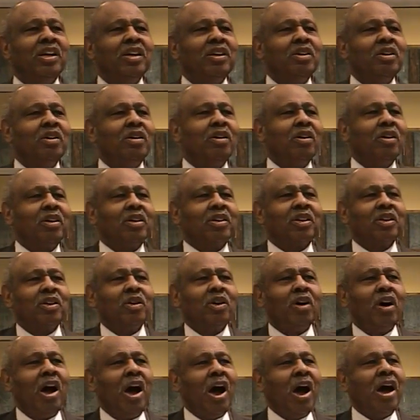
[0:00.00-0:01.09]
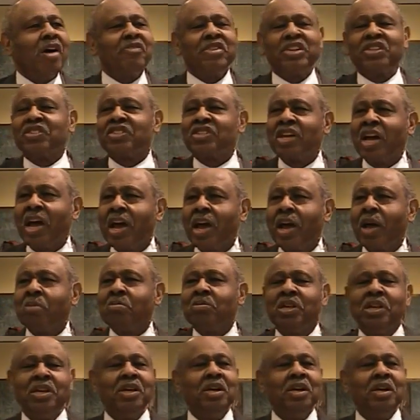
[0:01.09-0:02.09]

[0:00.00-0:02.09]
your, your harvest time,